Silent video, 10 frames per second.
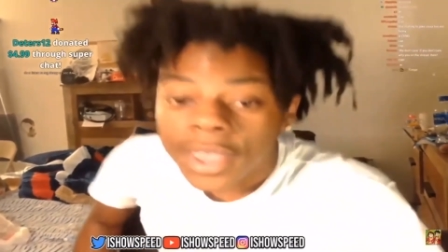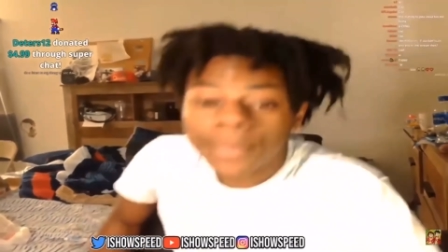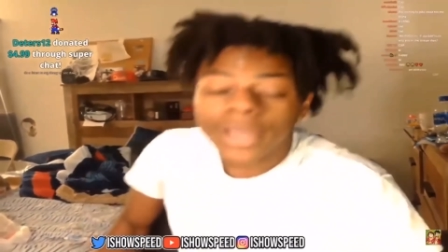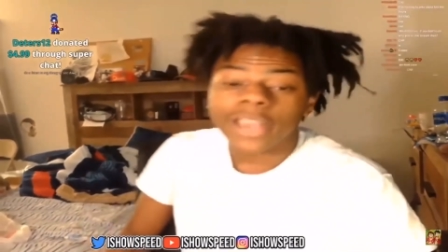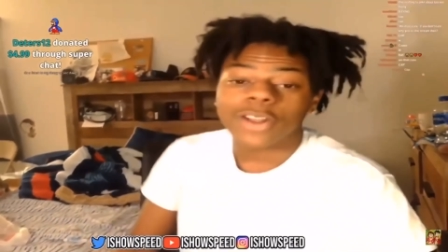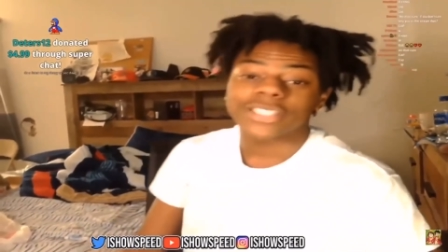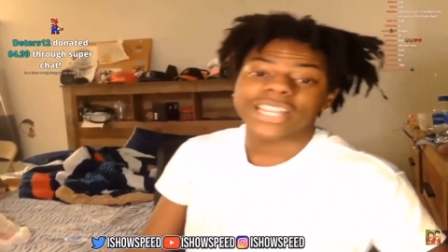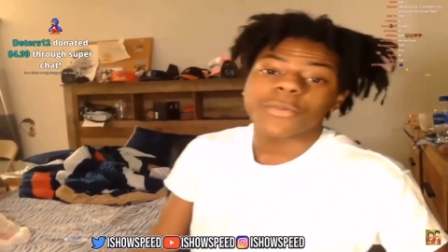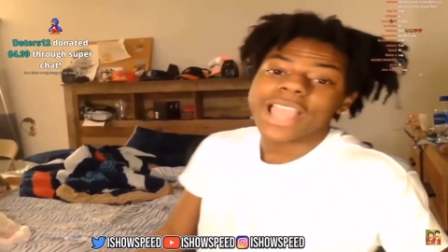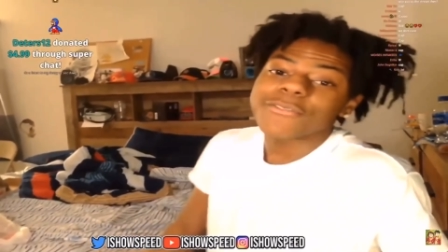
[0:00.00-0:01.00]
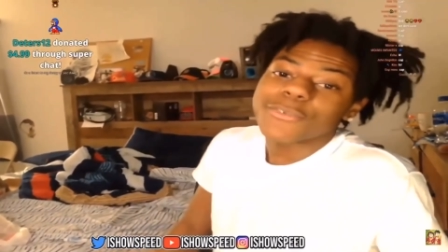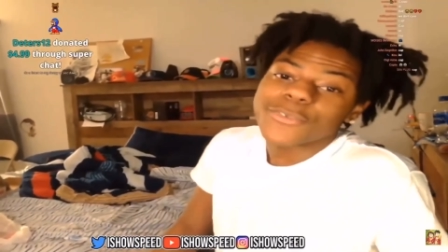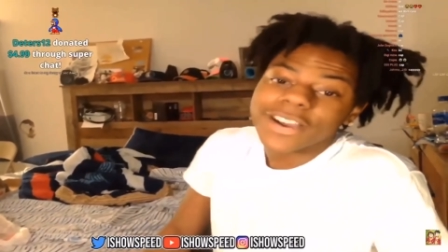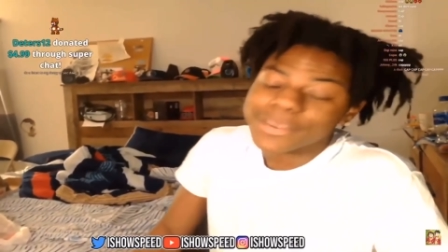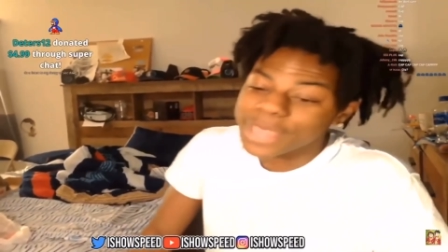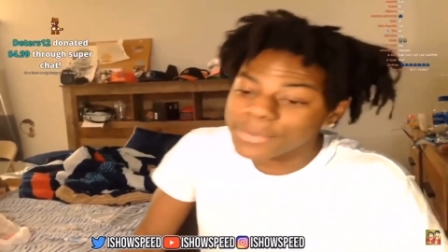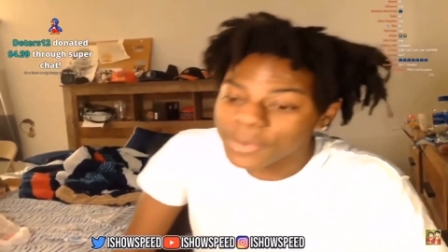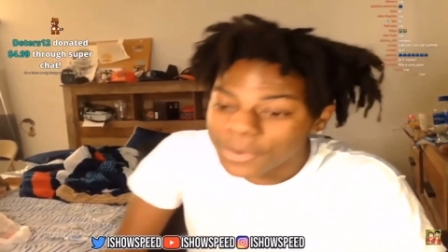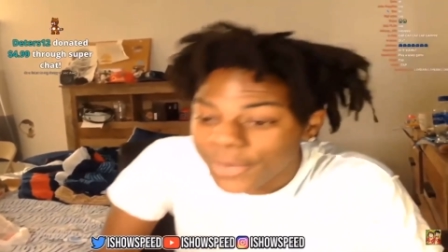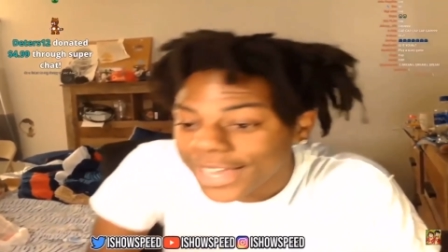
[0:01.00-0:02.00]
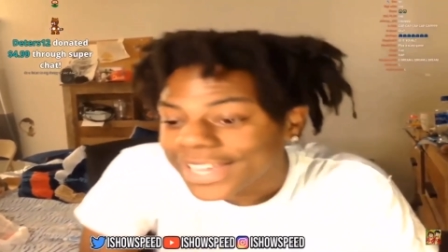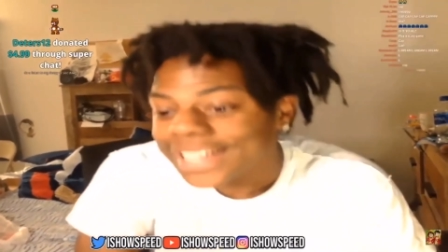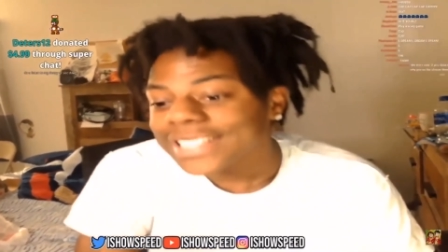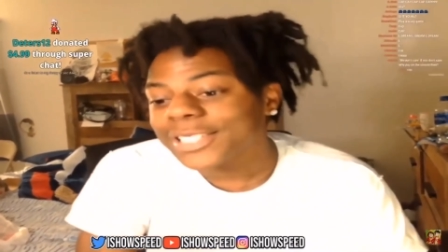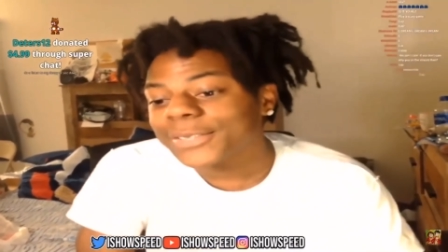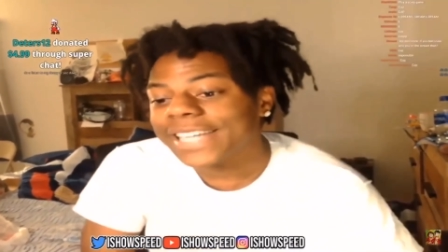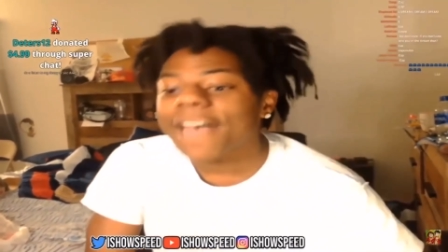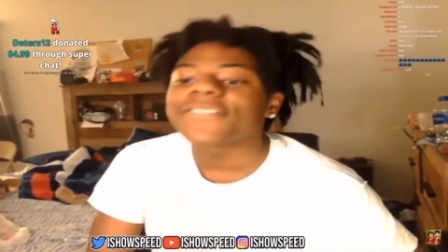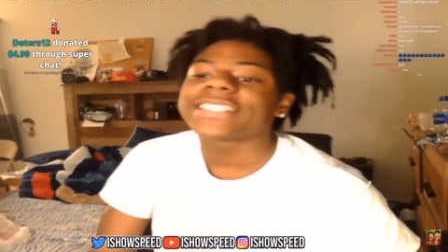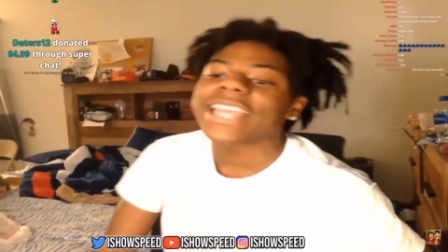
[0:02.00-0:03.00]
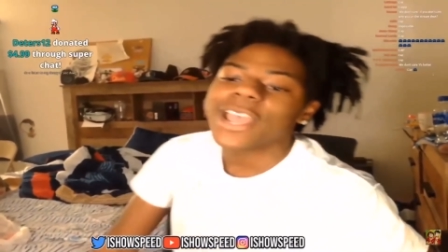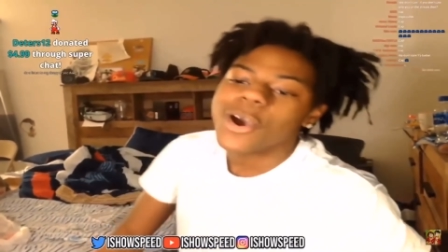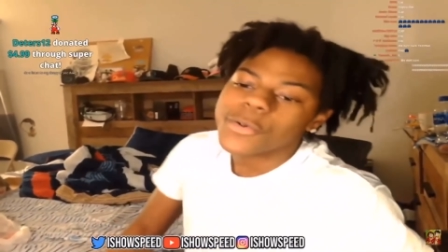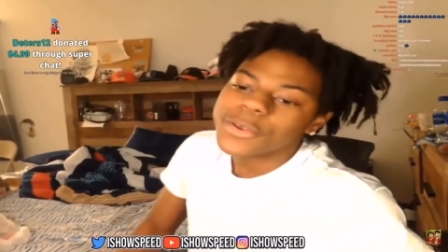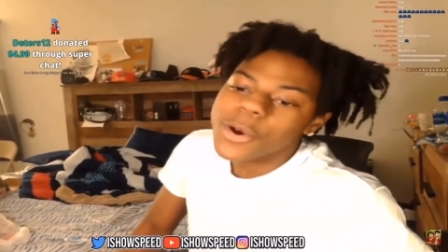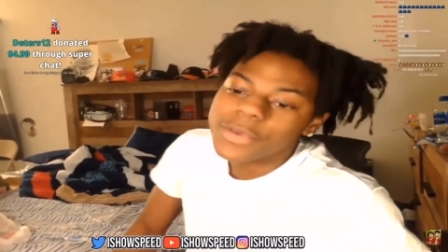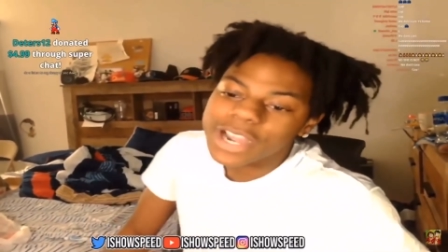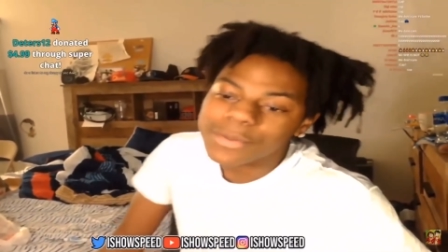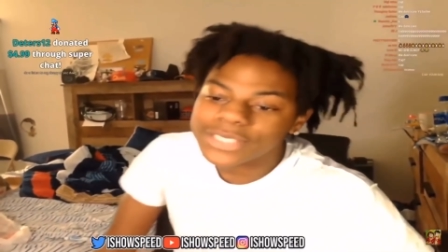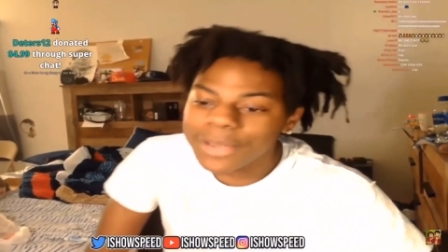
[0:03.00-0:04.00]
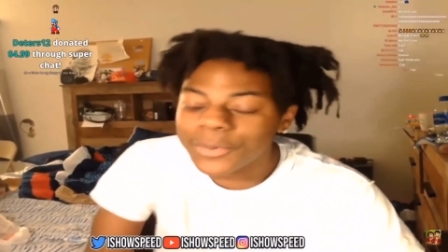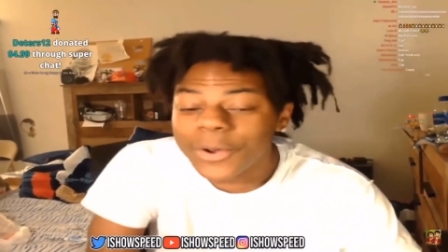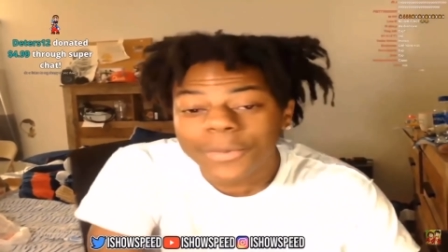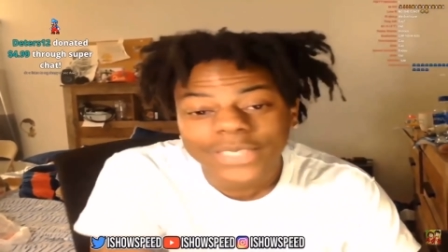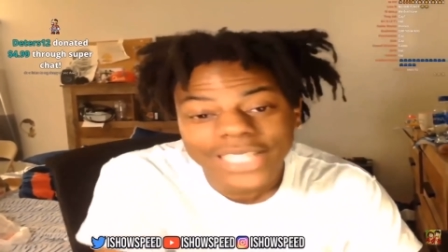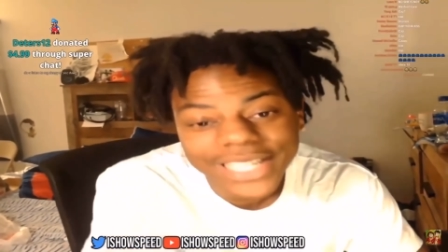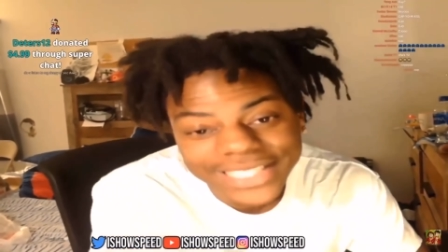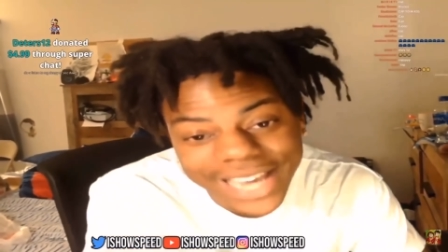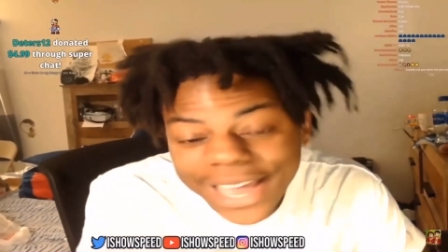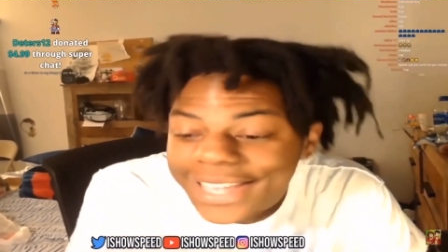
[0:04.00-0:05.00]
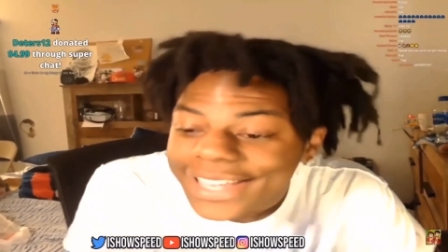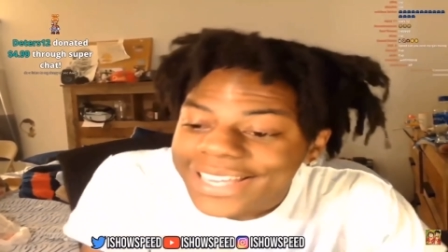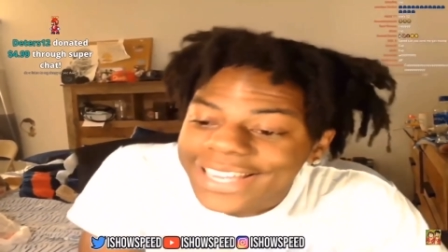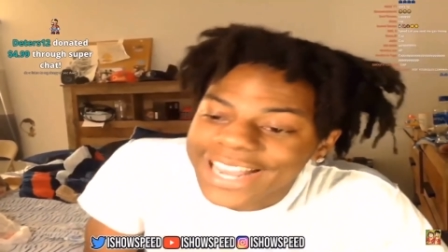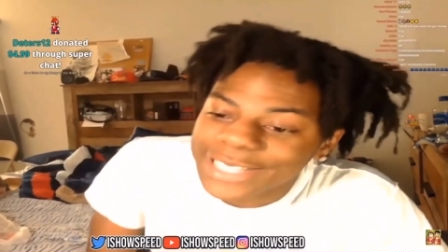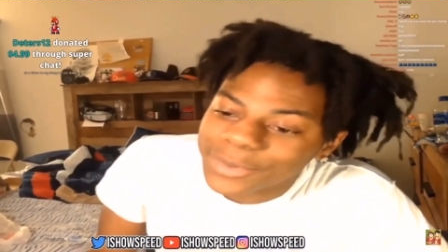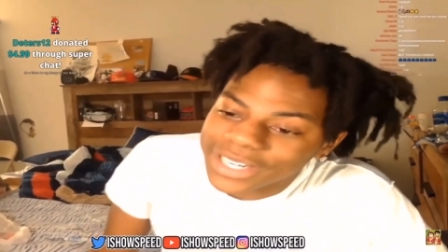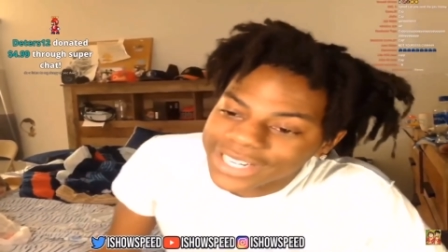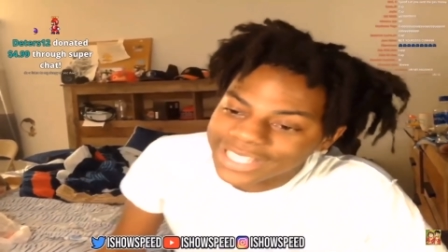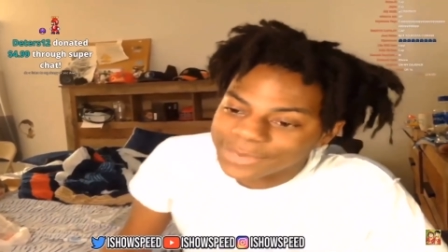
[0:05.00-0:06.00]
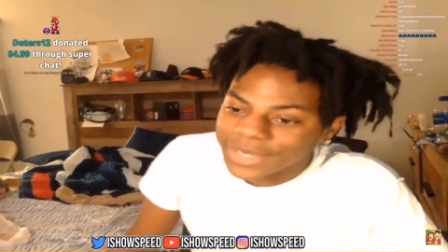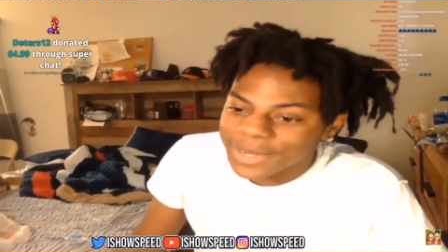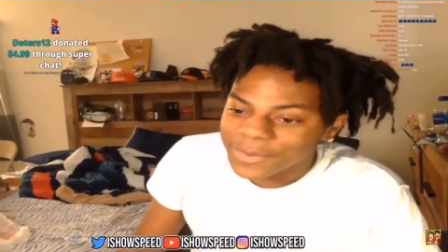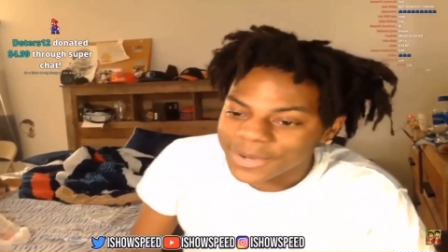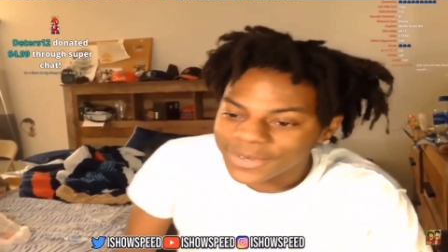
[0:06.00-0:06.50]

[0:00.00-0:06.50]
But yeah, though, chat. We have a fucking baby on the way. The so chat, if Chow, you know, comes up, you know what I'm saying, chat. That's what it is, man, bro.